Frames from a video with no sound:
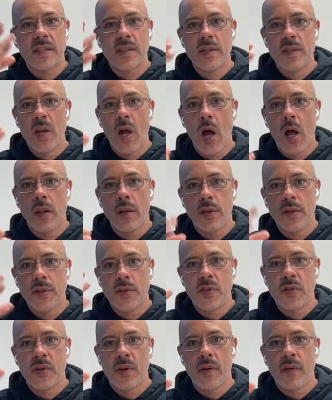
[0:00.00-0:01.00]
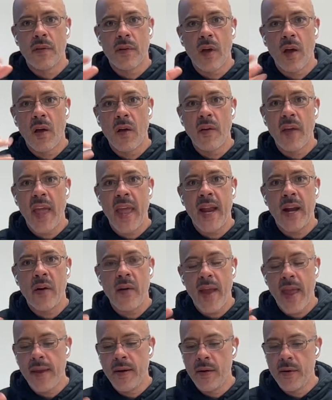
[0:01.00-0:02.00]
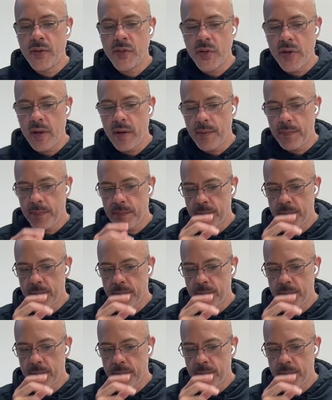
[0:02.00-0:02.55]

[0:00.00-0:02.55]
knowledge of air energy.